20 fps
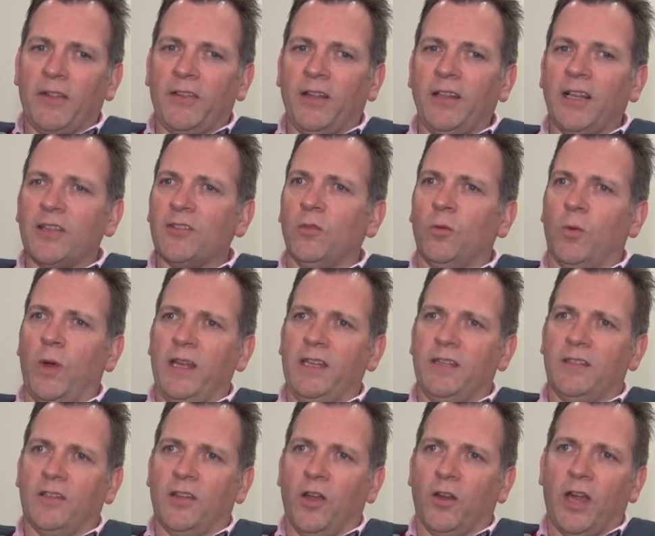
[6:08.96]
I think that's
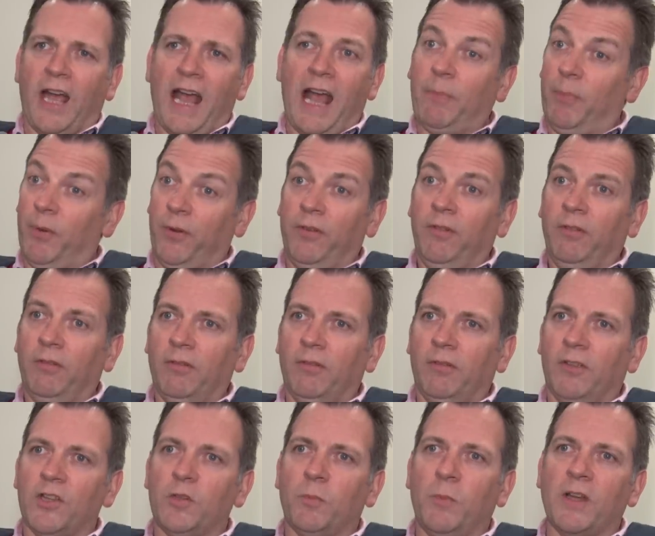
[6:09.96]
always going to happen,
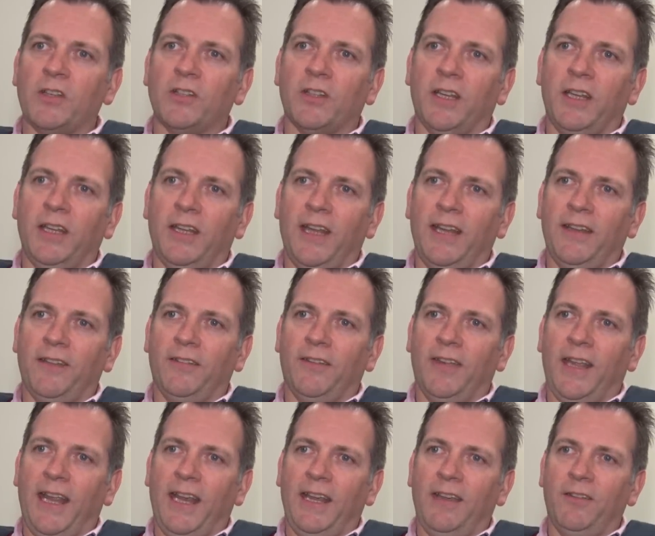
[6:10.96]
especially
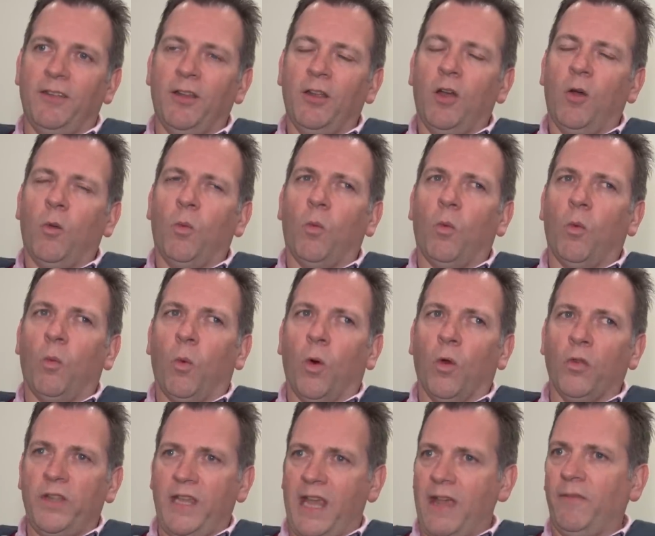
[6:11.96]
in
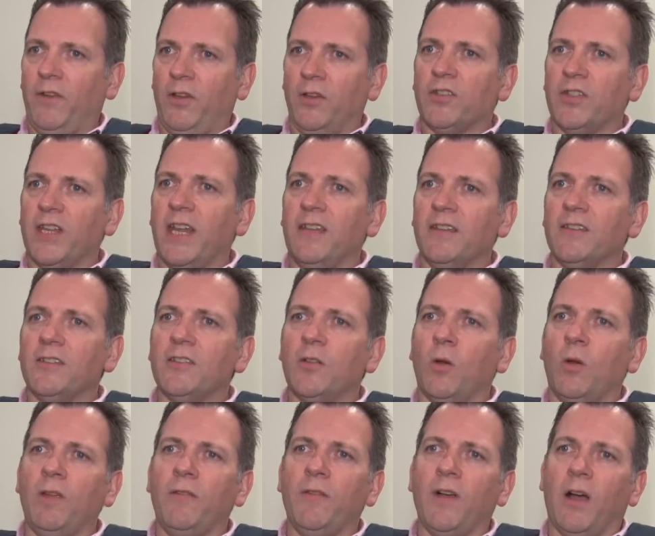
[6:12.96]
what the evidence is.
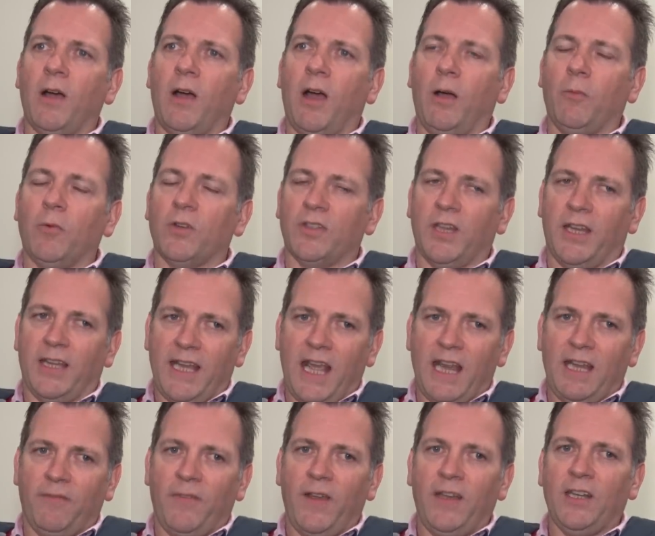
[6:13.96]
So if I would say,
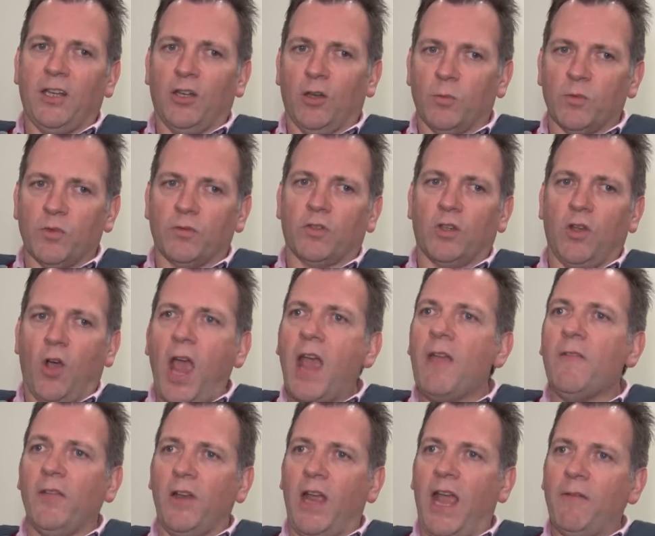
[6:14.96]
again, if any club has got
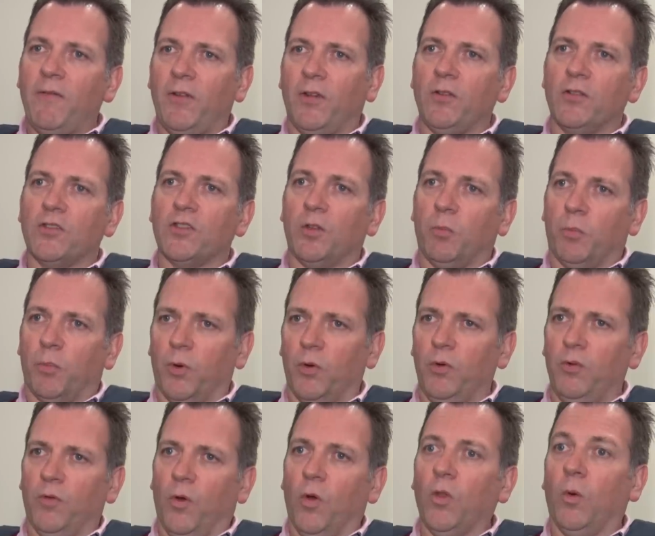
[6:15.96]
evidence to
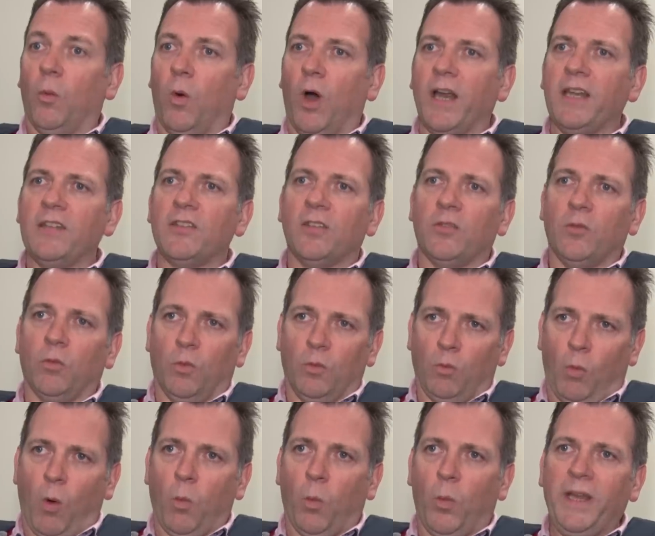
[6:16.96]
prove otherwise,
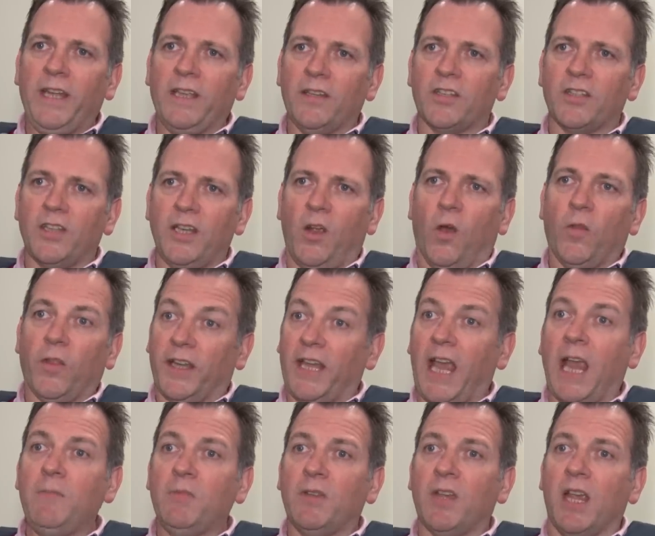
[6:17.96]
what we can see on the
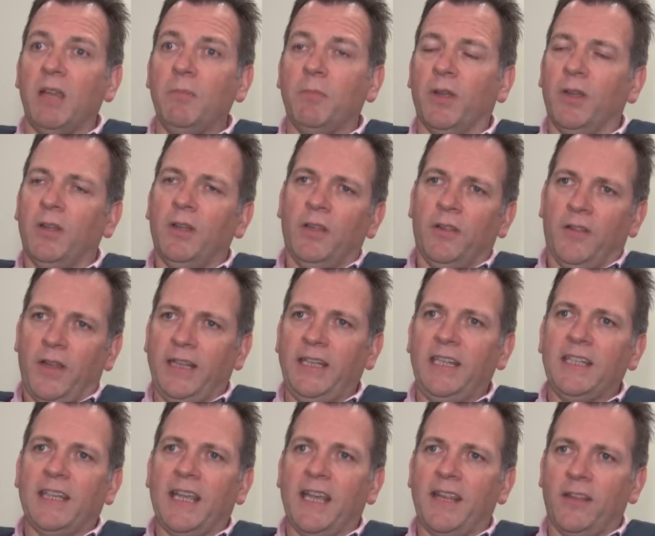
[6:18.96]
game tape, they
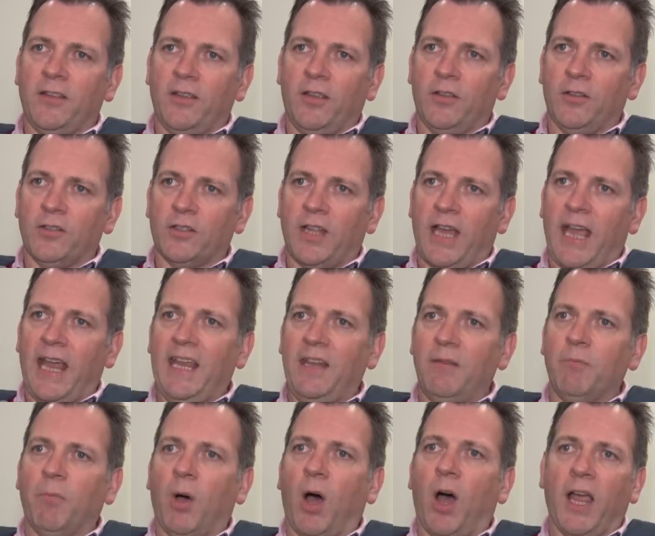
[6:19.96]
need to get that
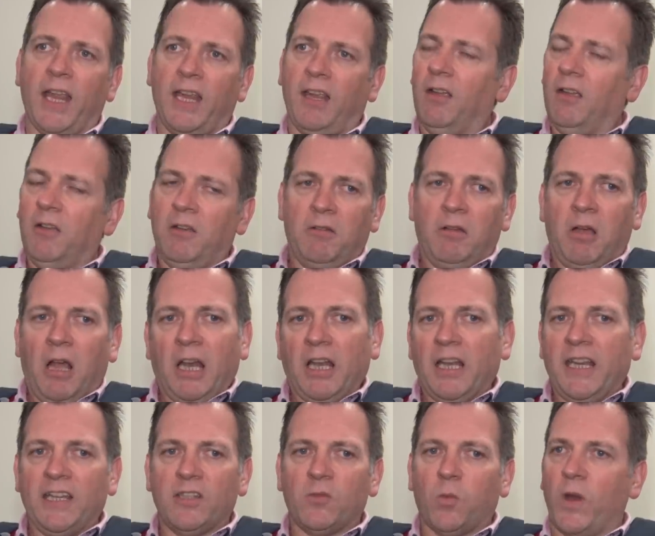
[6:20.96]
in by at
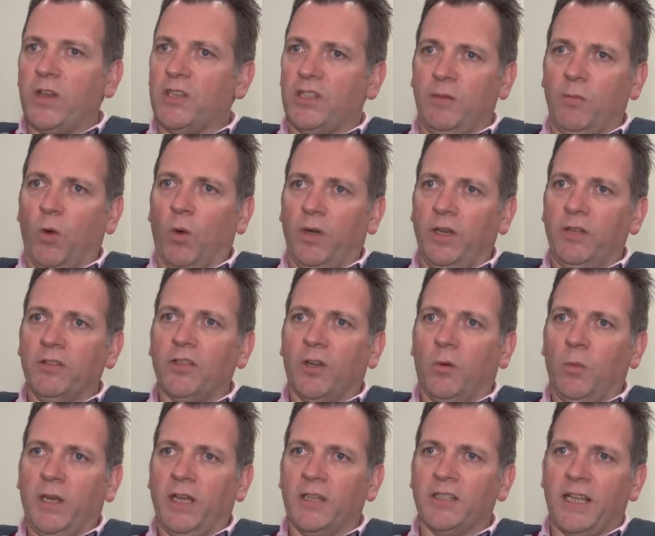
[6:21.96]
least Wednesday morning so
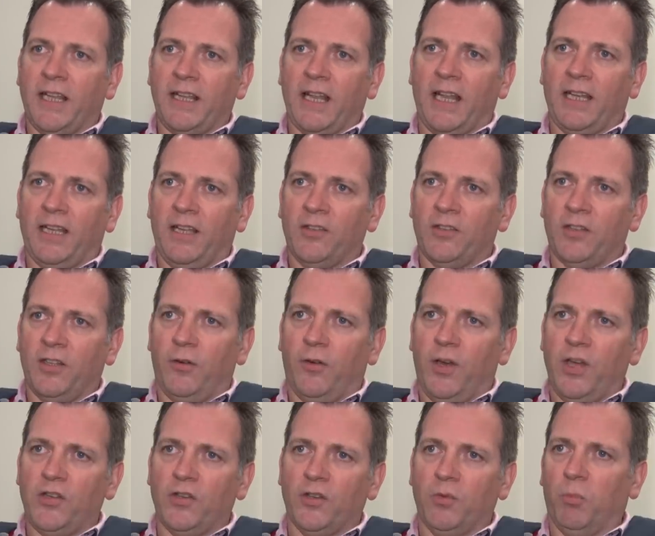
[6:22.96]
we can take that into
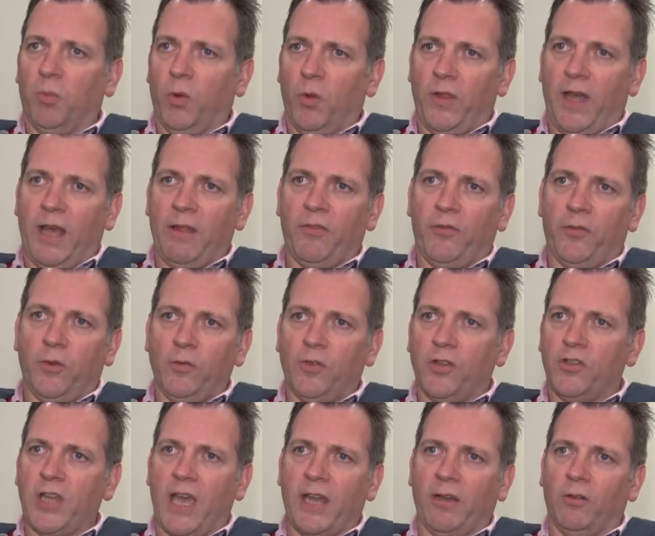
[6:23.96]
consideration and put that through
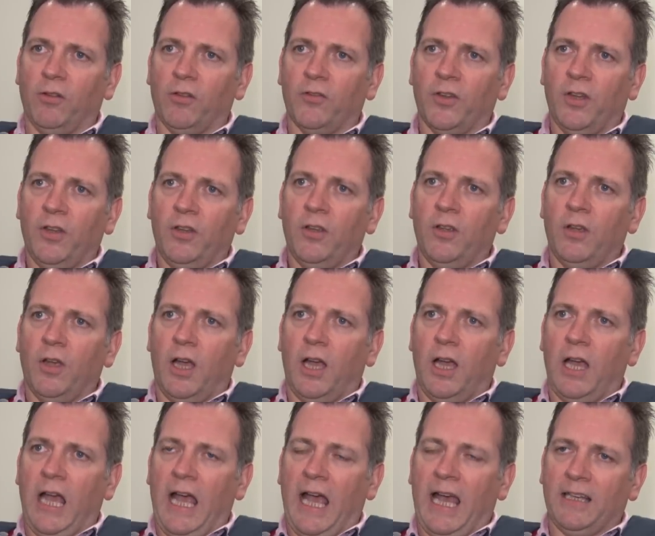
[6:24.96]
the channels
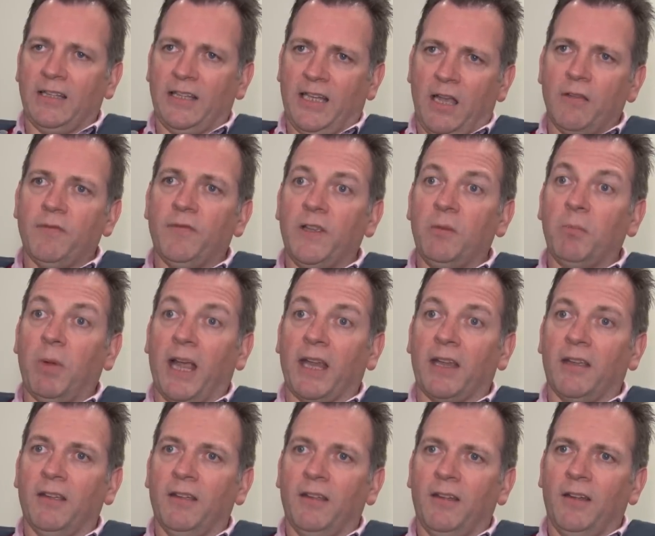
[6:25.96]
and get a
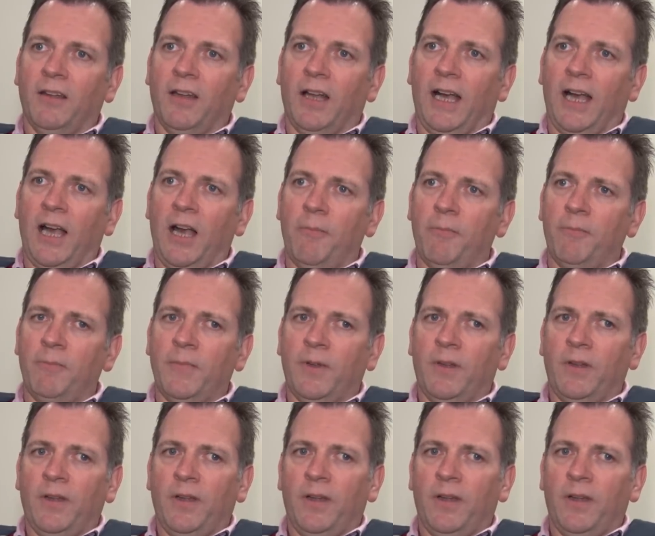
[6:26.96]
feedback. And